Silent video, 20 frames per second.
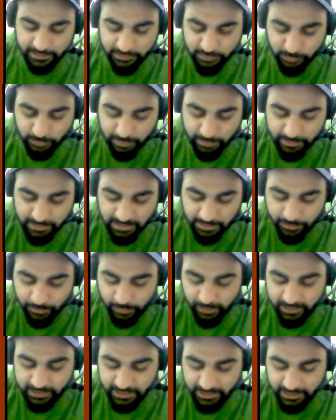So maybe some
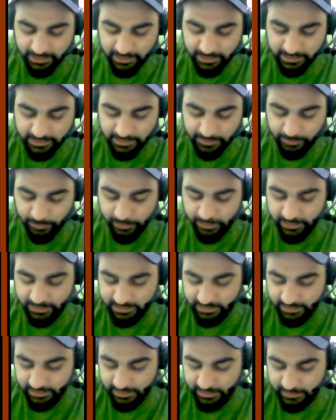points are here, some point is
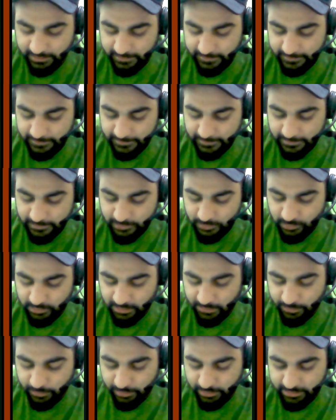here, so
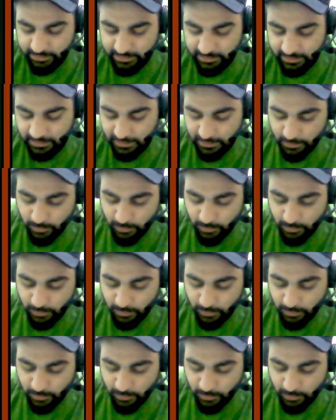some point is here.